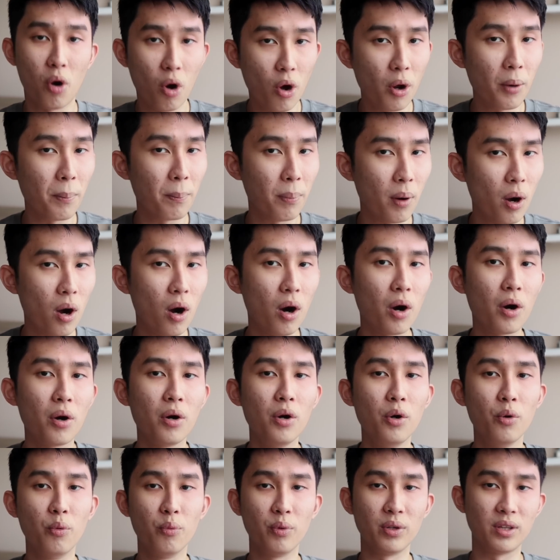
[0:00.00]
on par
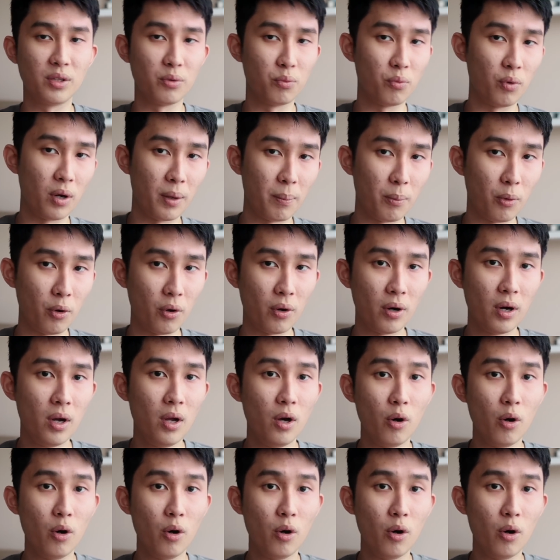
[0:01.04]
with the One More,